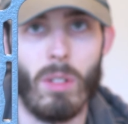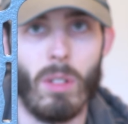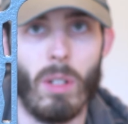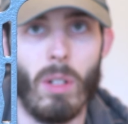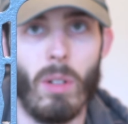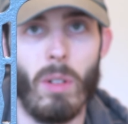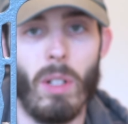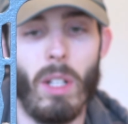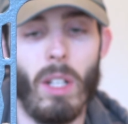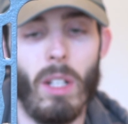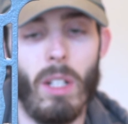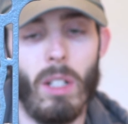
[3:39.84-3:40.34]

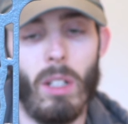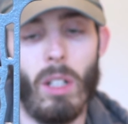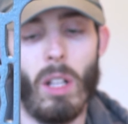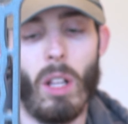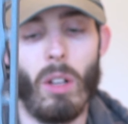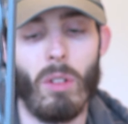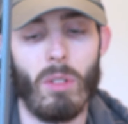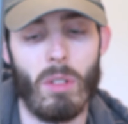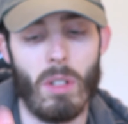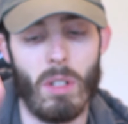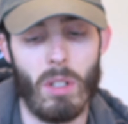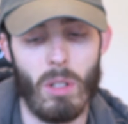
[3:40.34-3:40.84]
so getting
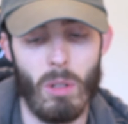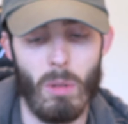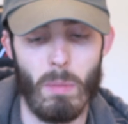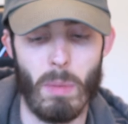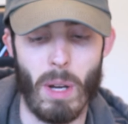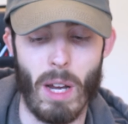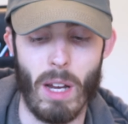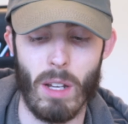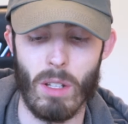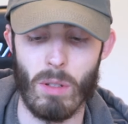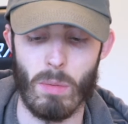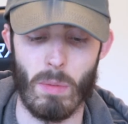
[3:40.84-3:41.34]
close to 2
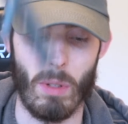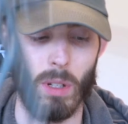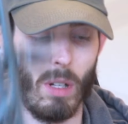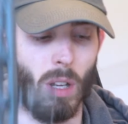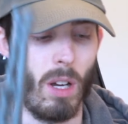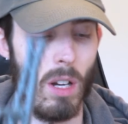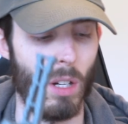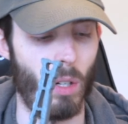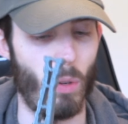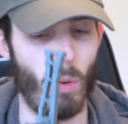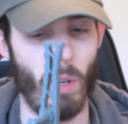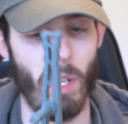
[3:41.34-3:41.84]
pounds, but
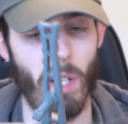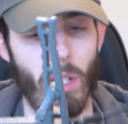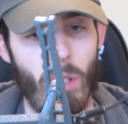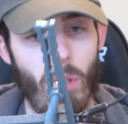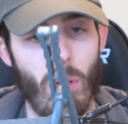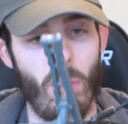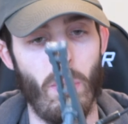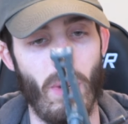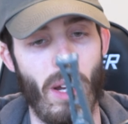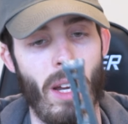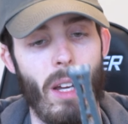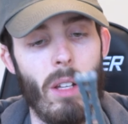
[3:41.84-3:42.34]
not quite
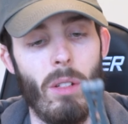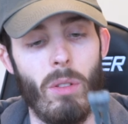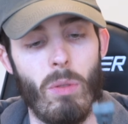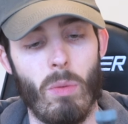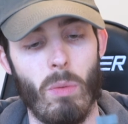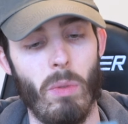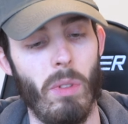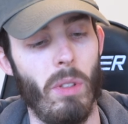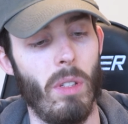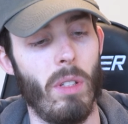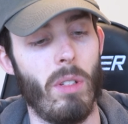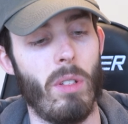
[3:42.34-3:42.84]
2 pounds
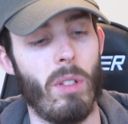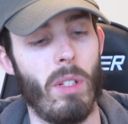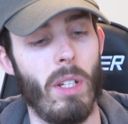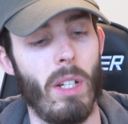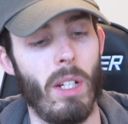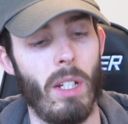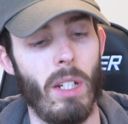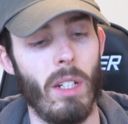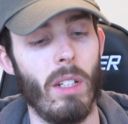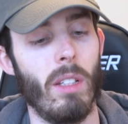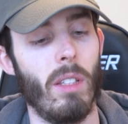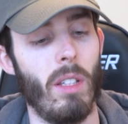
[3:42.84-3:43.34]
with the
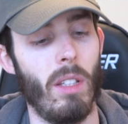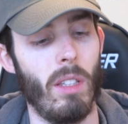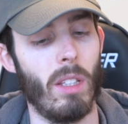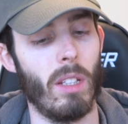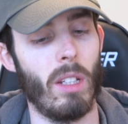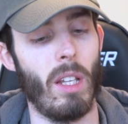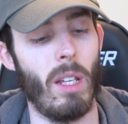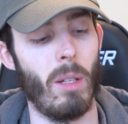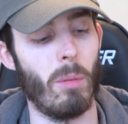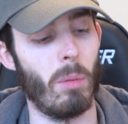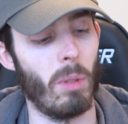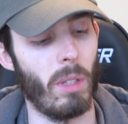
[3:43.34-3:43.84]
stick, the
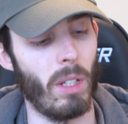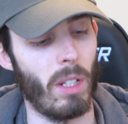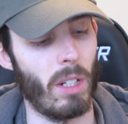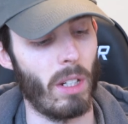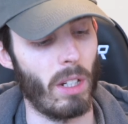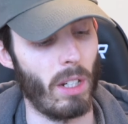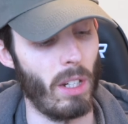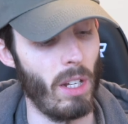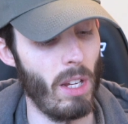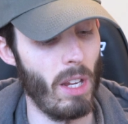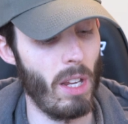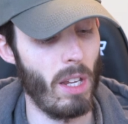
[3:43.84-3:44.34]

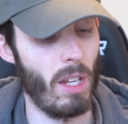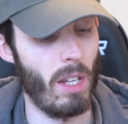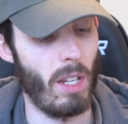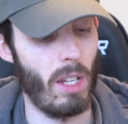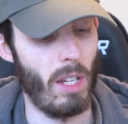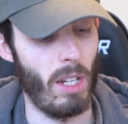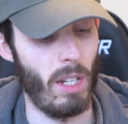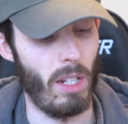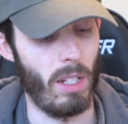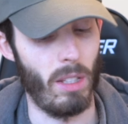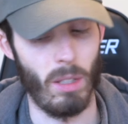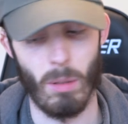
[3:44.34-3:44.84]
cabletor,
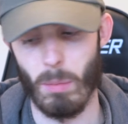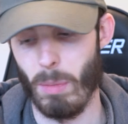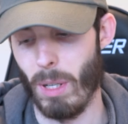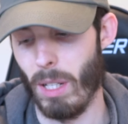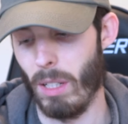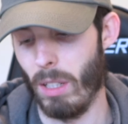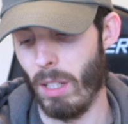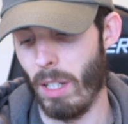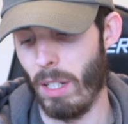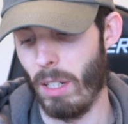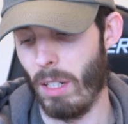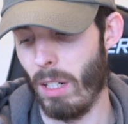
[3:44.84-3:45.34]
and the
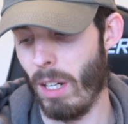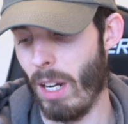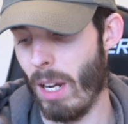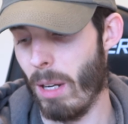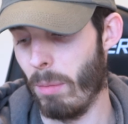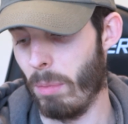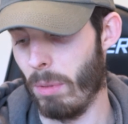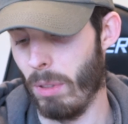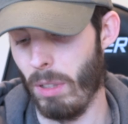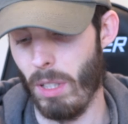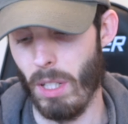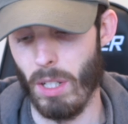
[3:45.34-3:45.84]
bed liner
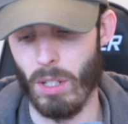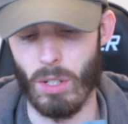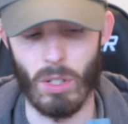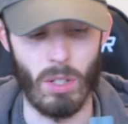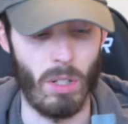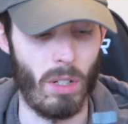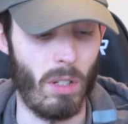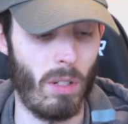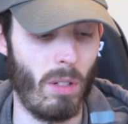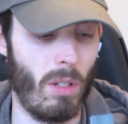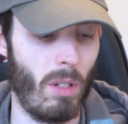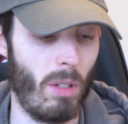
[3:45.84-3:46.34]

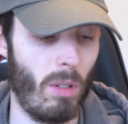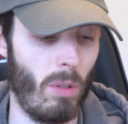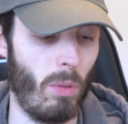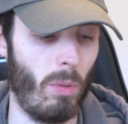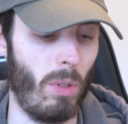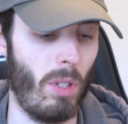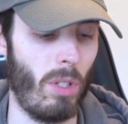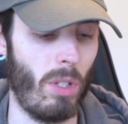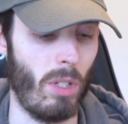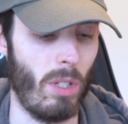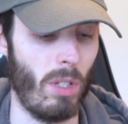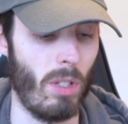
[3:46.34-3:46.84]
application,
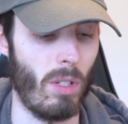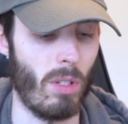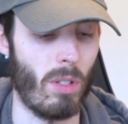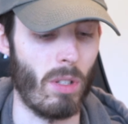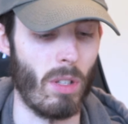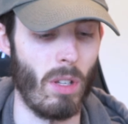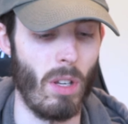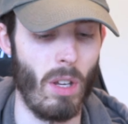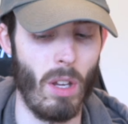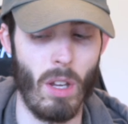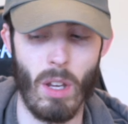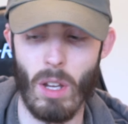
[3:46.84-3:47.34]
which
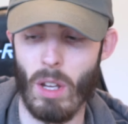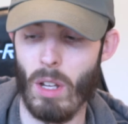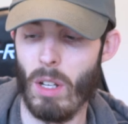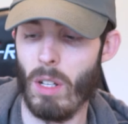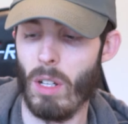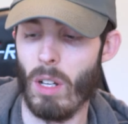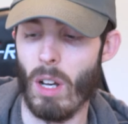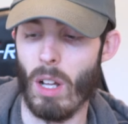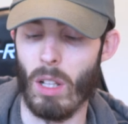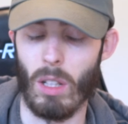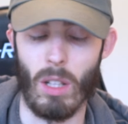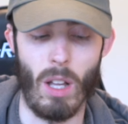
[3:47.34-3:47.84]
is
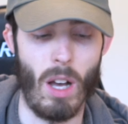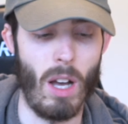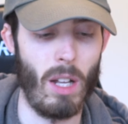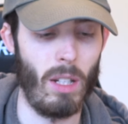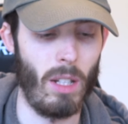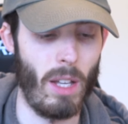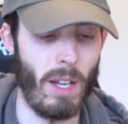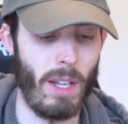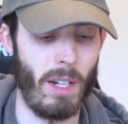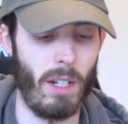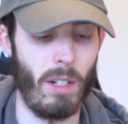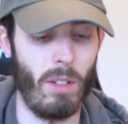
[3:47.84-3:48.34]
a lot
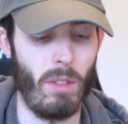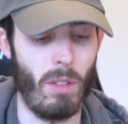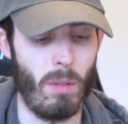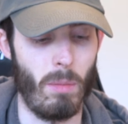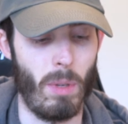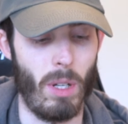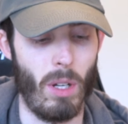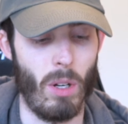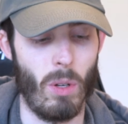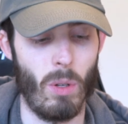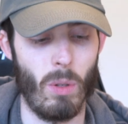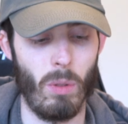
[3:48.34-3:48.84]
lighter than
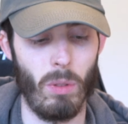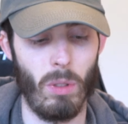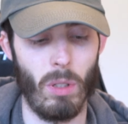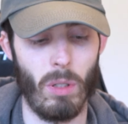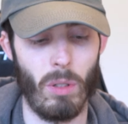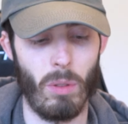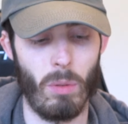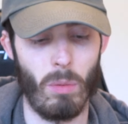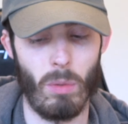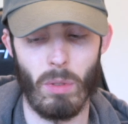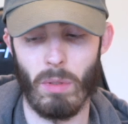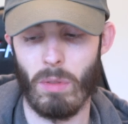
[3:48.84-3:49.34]
my old
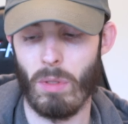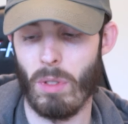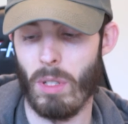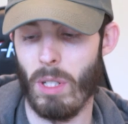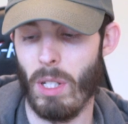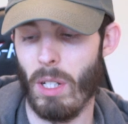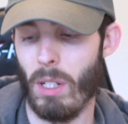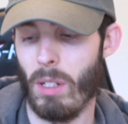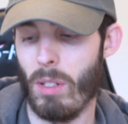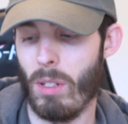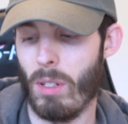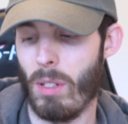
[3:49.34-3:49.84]
Lone Wolf
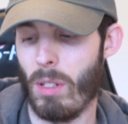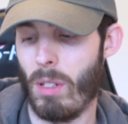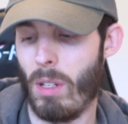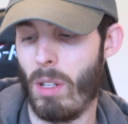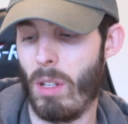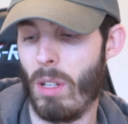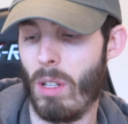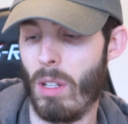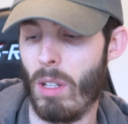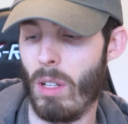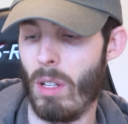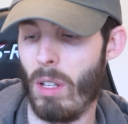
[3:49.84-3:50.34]
sticks
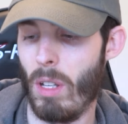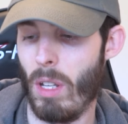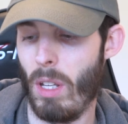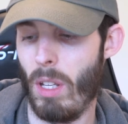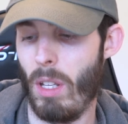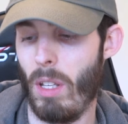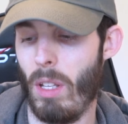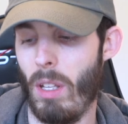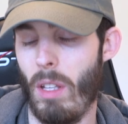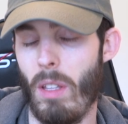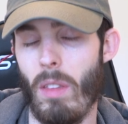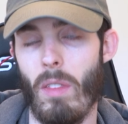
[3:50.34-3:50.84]

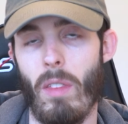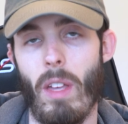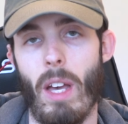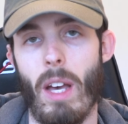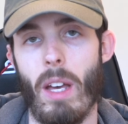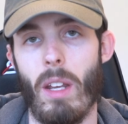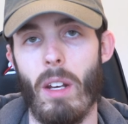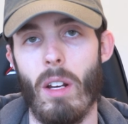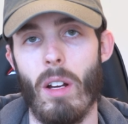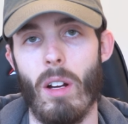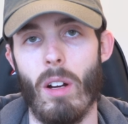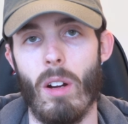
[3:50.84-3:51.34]

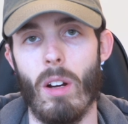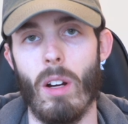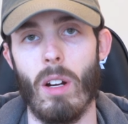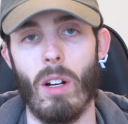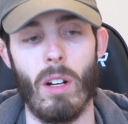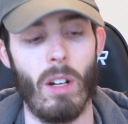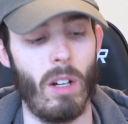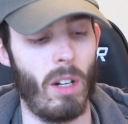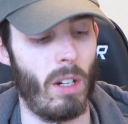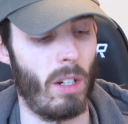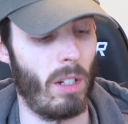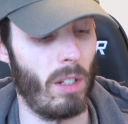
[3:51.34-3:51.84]
that
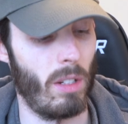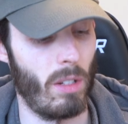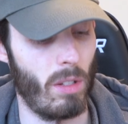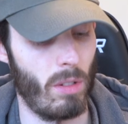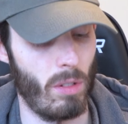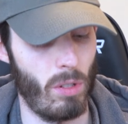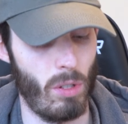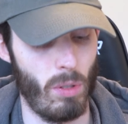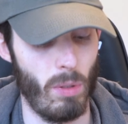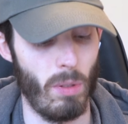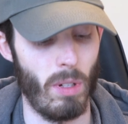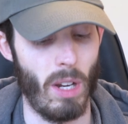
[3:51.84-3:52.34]
are
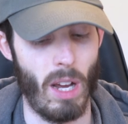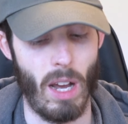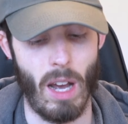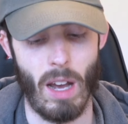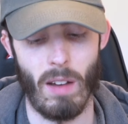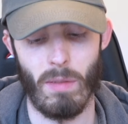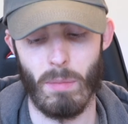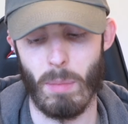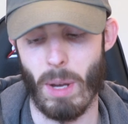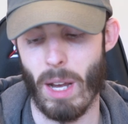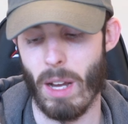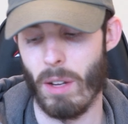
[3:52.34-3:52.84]

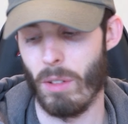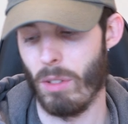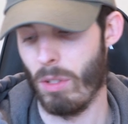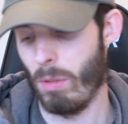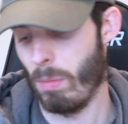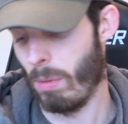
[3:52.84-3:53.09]
2.5 pounds